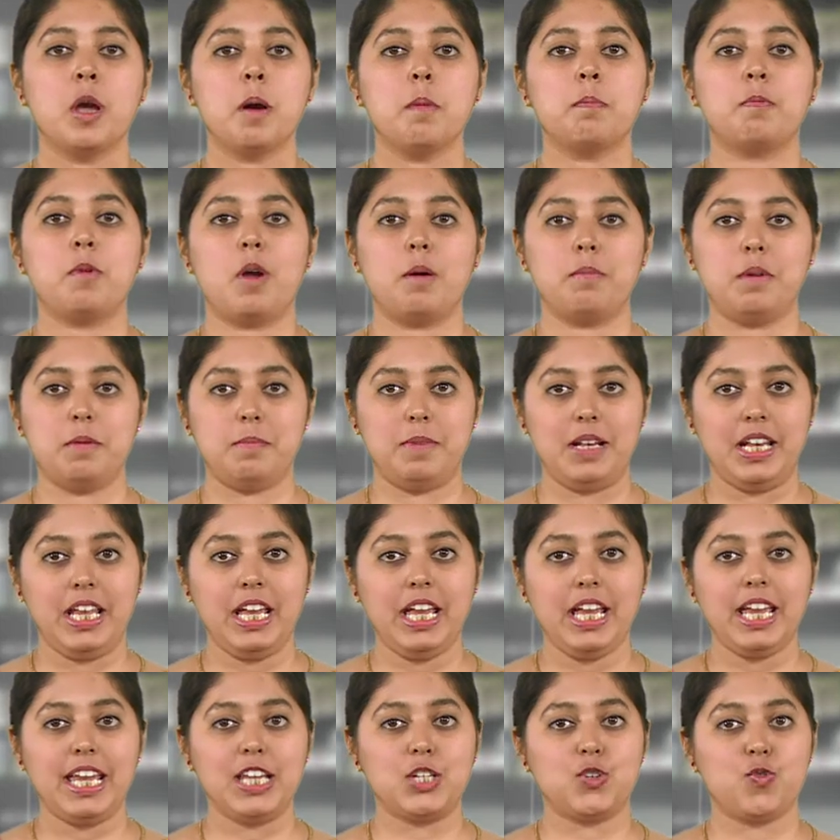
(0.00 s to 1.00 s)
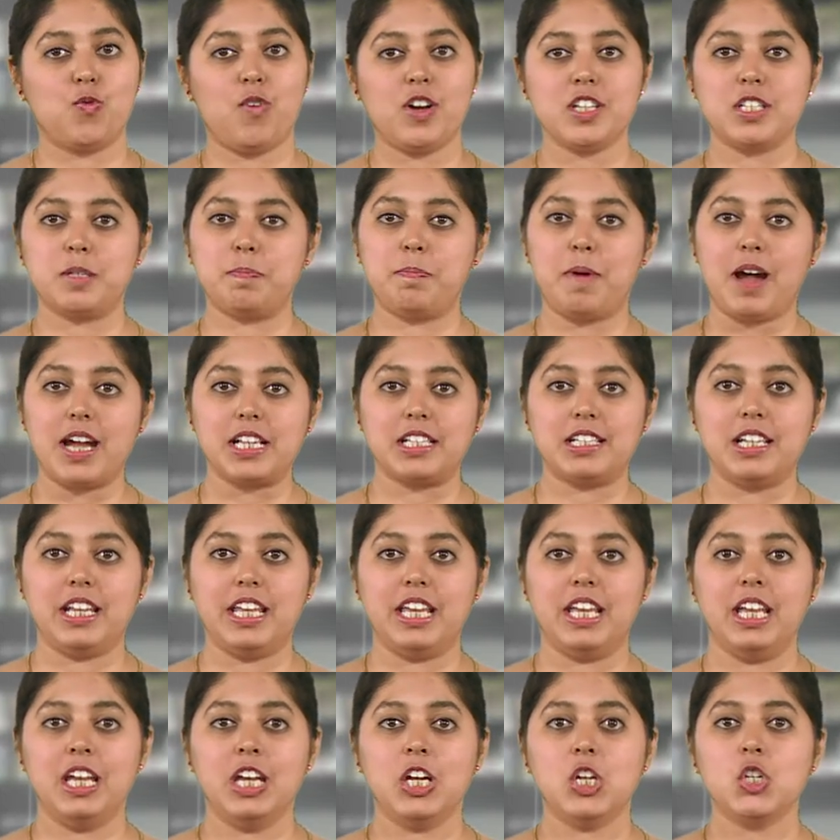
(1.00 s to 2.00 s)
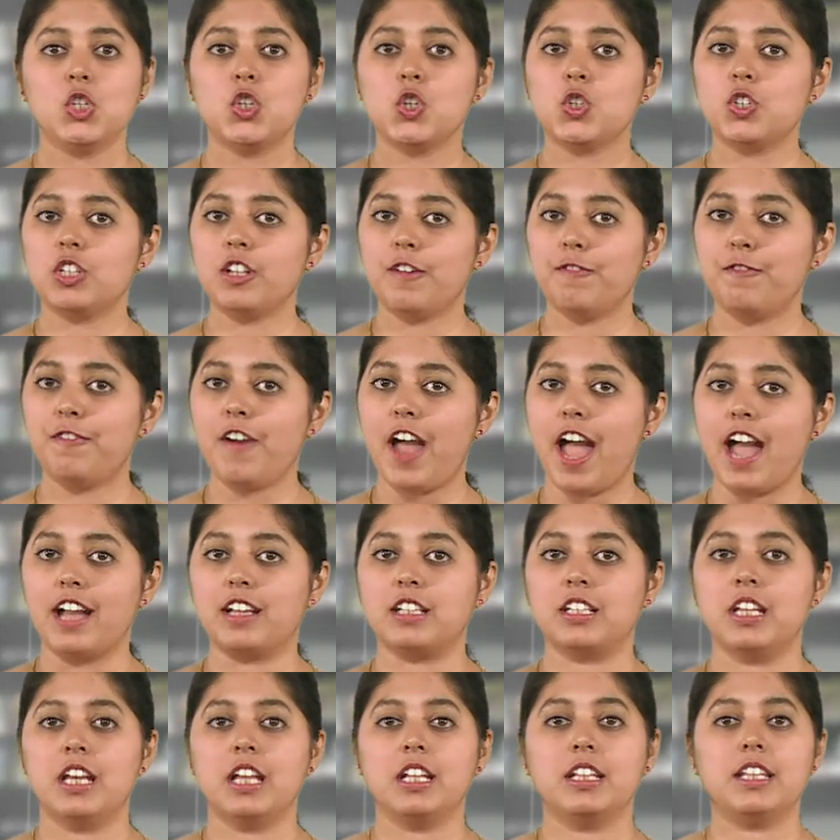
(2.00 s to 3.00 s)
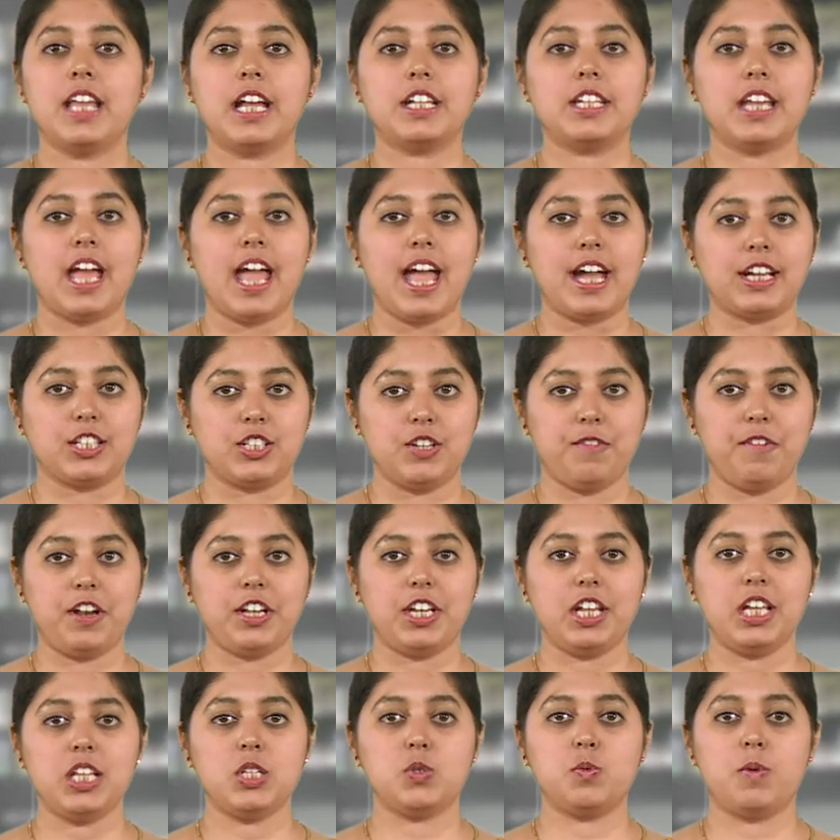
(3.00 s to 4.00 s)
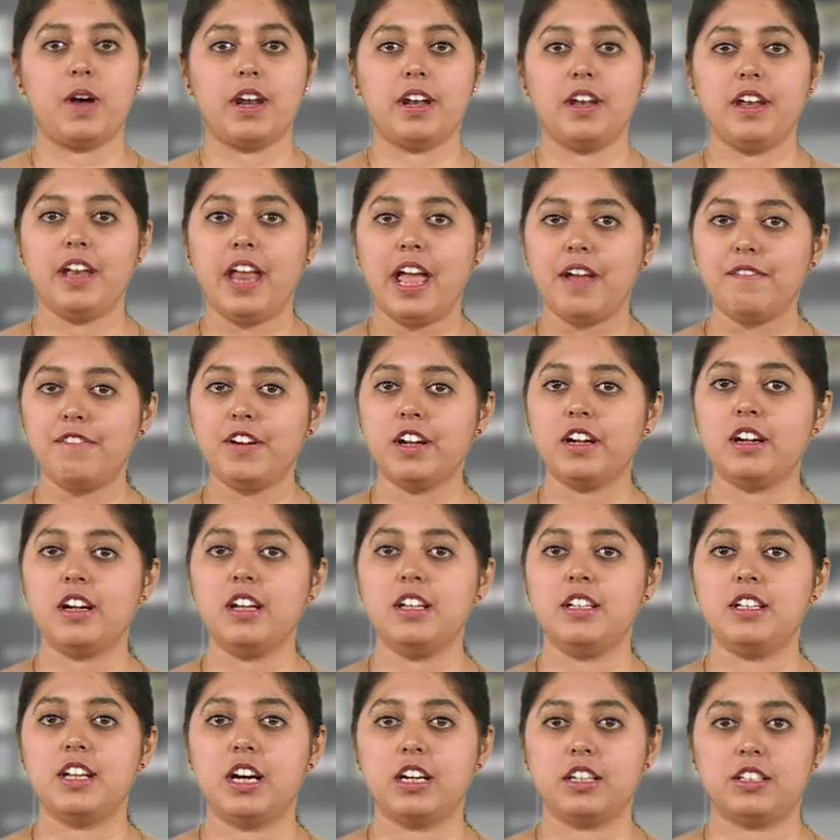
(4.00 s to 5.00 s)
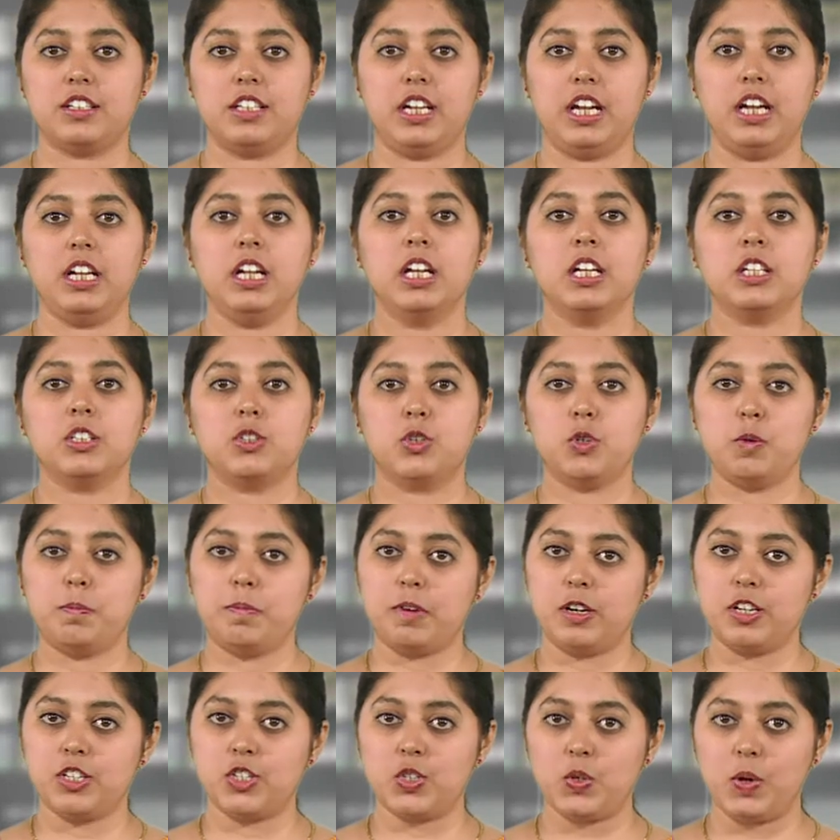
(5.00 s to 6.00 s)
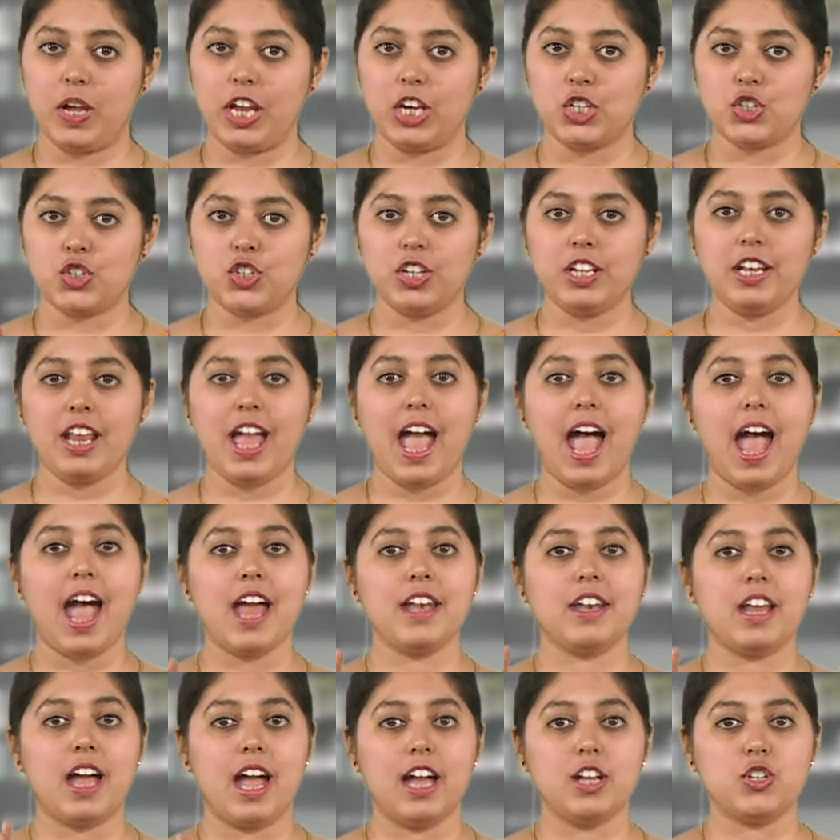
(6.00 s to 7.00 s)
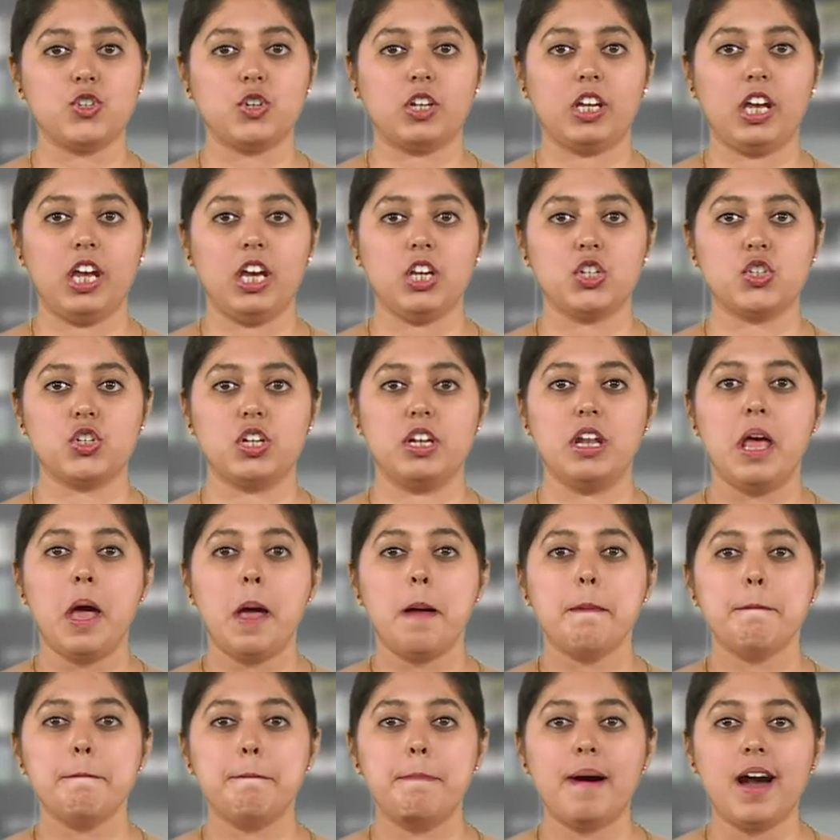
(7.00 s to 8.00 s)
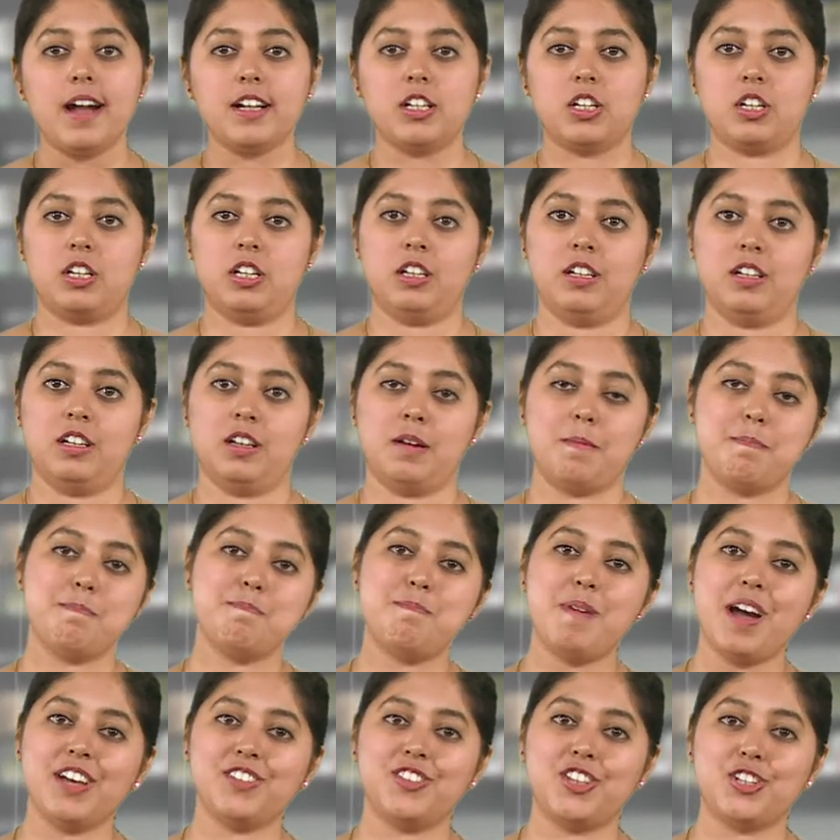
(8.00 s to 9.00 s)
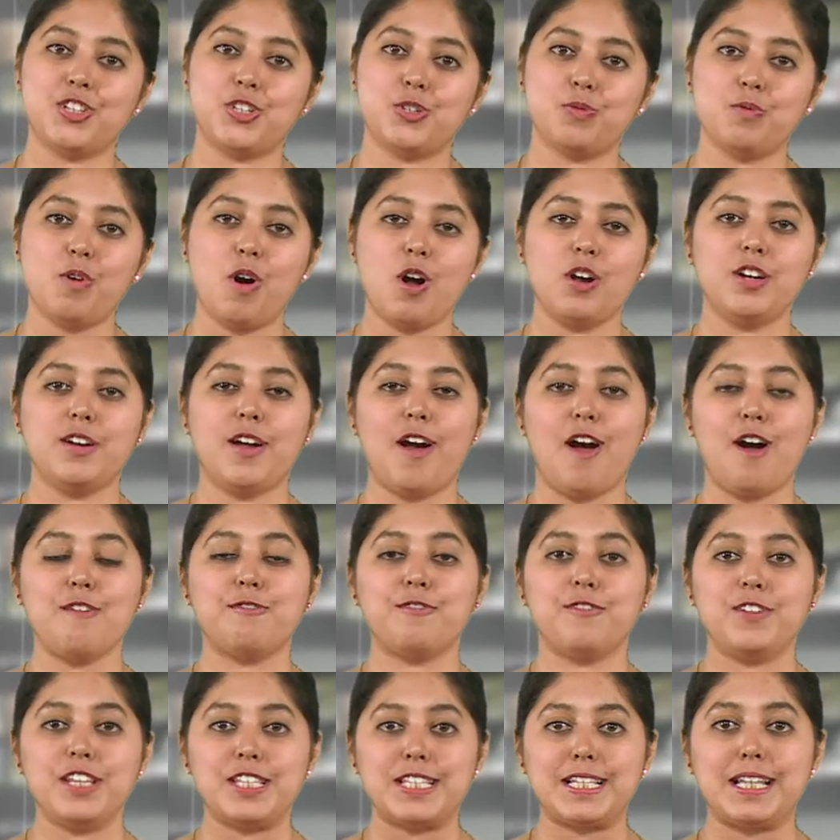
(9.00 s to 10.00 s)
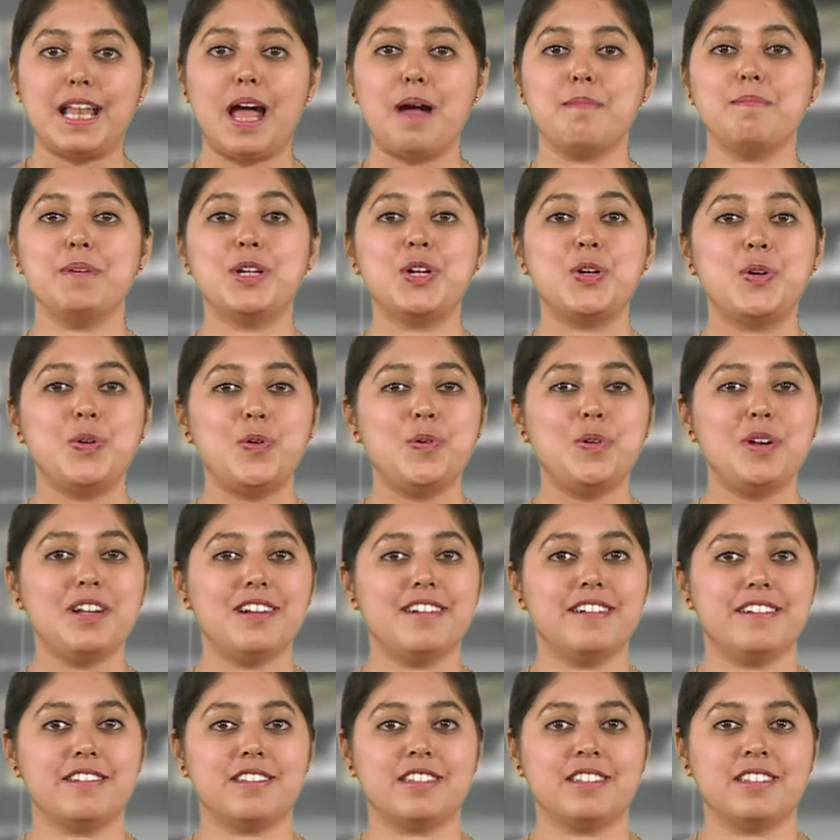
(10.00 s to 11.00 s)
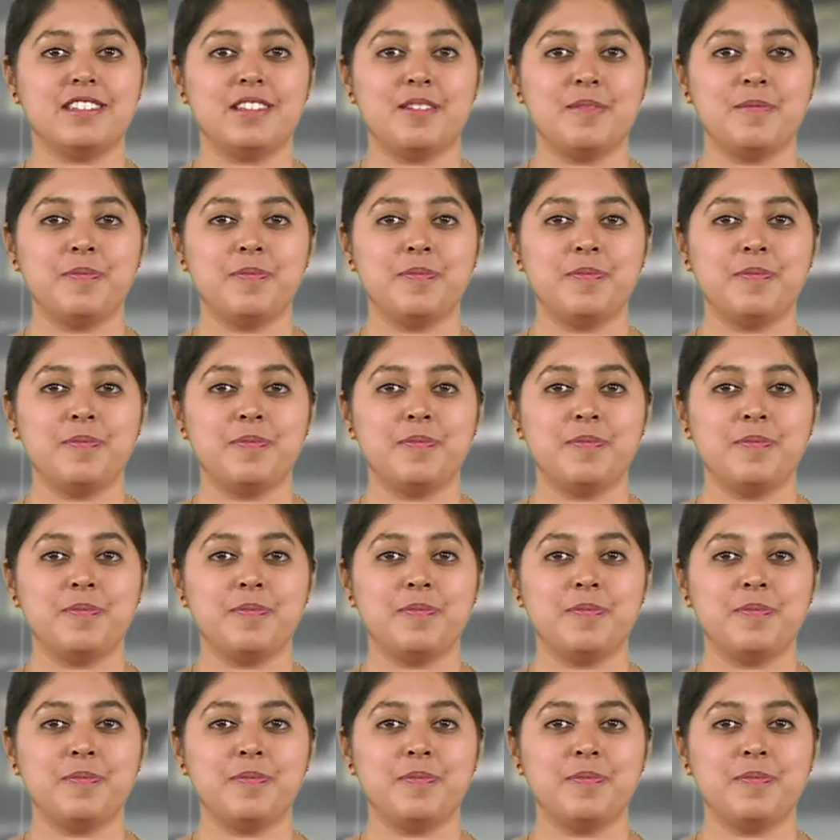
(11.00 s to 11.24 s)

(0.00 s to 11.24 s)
Probably it was partly due to the fact that activities were never conducted through persuasion and education but by the sword of Islamic rulers